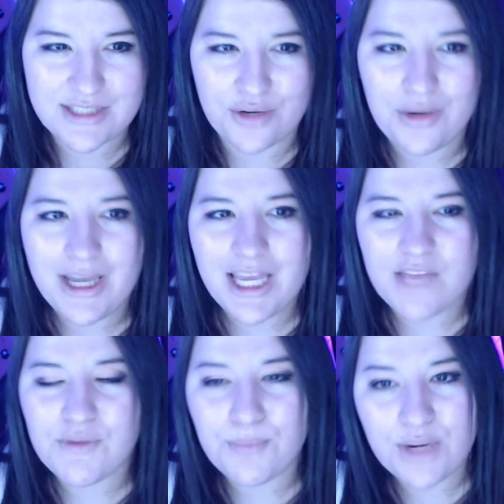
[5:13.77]
So
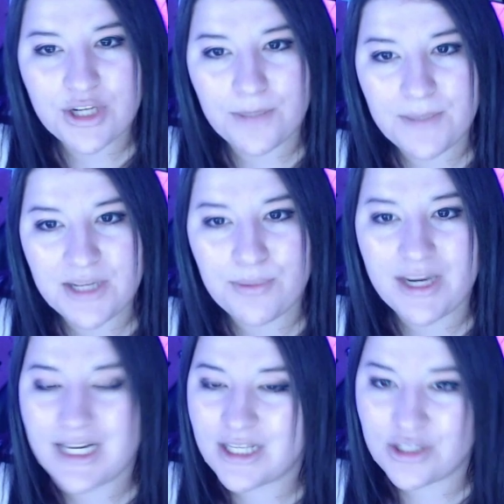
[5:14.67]
if you break your pity
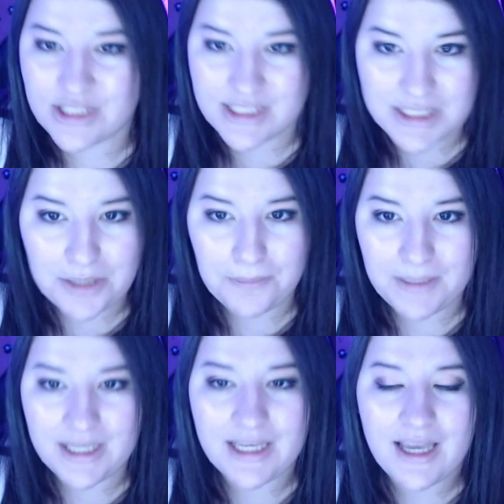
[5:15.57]
braid, it could still
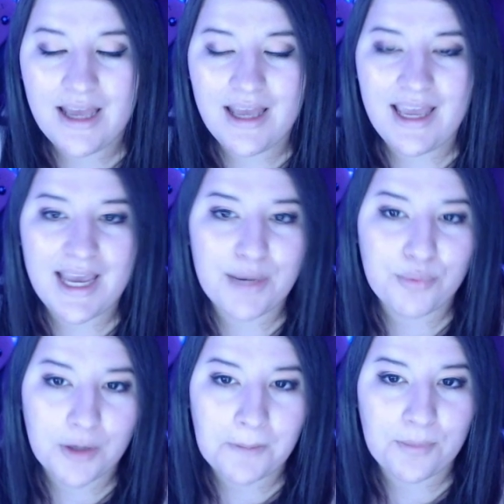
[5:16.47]
be a
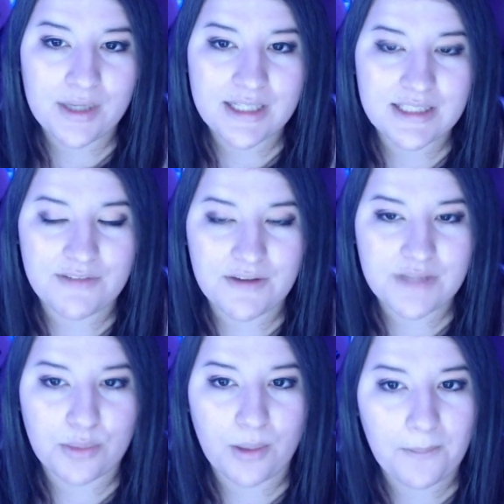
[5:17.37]
wrymprint, a
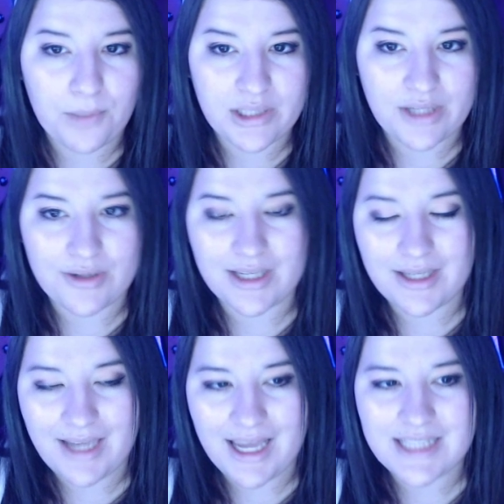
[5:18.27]
5-star wrymprint that you can
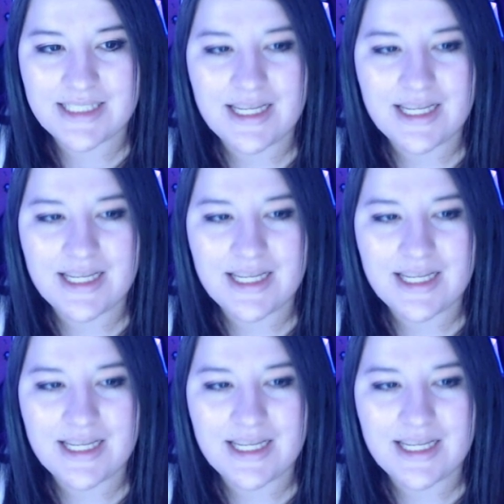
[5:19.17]
get,